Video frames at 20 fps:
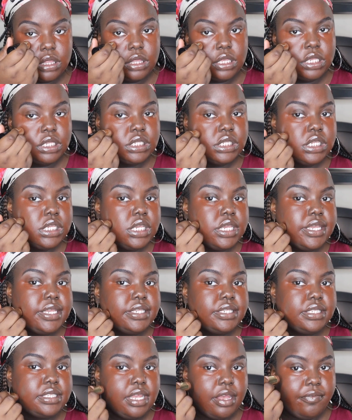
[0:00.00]
This
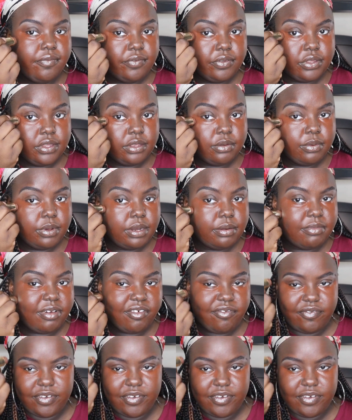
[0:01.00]
is definitely one of my